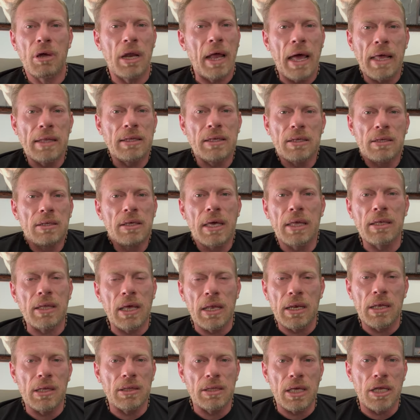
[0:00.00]
but I didn't
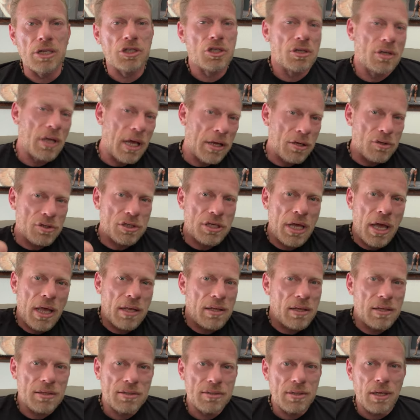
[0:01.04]
get any attention. Like I
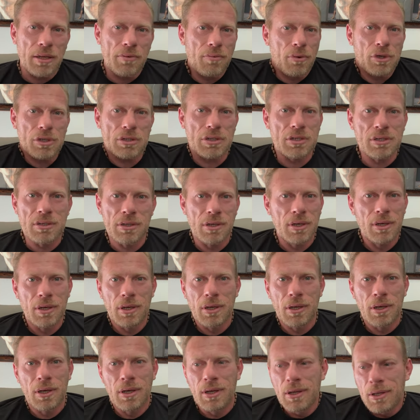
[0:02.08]
said, it was
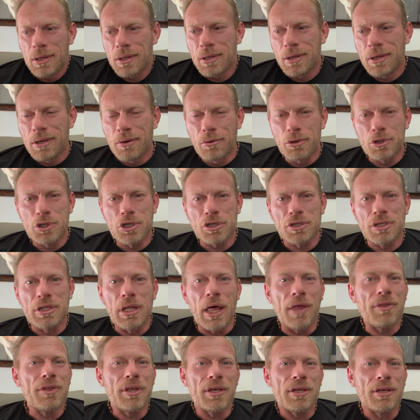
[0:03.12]
just
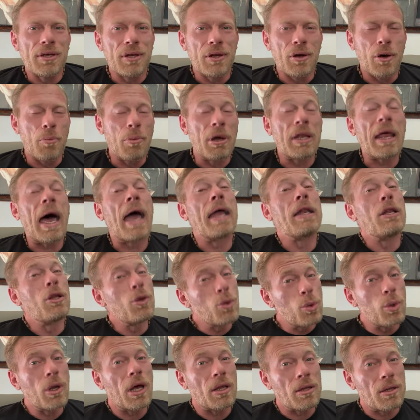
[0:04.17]
nothing, you know, but I
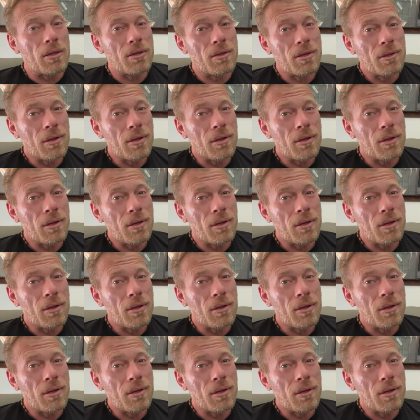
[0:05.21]
knew it.